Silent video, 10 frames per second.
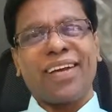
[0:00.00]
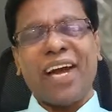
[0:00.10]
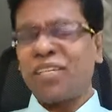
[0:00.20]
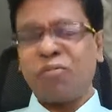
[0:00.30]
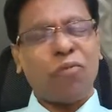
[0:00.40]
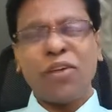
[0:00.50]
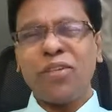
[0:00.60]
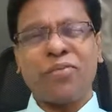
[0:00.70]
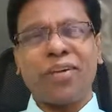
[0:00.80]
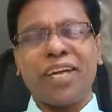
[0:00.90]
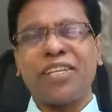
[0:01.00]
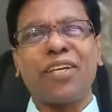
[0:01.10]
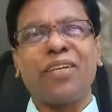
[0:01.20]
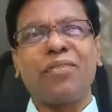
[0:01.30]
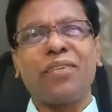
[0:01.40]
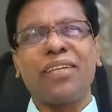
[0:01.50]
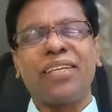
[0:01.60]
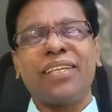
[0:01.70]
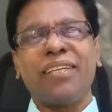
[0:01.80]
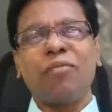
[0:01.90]
That's a wonderful, I tell you.
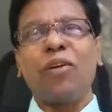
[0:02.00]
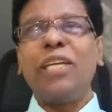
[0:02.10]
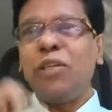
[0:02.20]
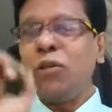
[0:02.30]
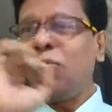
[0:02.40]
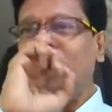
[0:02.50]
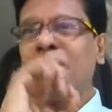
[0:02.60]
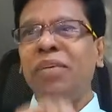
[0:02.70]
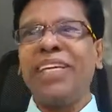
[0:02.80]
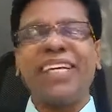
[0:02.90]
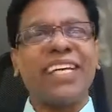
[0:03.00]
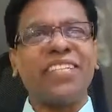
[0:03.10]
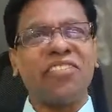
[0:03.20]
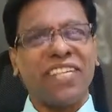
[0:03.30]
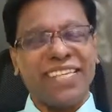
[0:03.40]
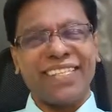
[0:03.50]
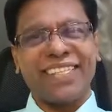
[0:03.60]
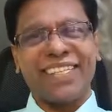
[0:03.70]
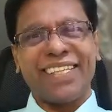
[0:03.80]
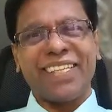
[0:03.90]
Only human being can read.
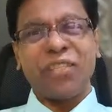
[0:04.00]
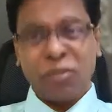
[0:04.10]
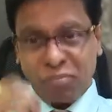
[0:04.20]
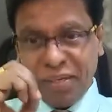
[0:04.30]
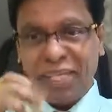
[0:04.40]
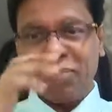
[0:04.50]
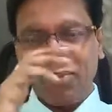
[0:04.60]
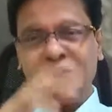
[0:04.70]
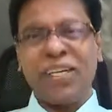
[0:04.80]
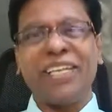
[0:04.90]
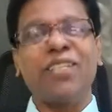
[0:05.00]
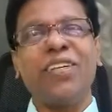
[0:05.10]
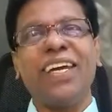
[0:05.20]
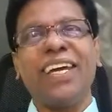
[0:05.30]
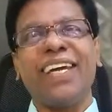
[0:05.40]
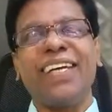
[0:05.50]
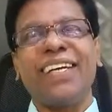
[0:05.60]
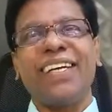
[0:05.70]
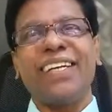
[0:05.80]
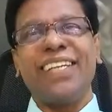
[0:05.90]
So being a book day today,
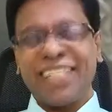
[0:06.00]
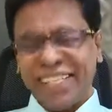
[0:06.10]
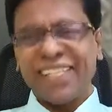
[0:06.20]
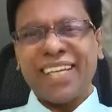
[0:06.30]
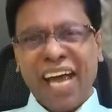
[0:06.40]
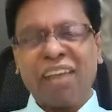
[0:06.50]
let's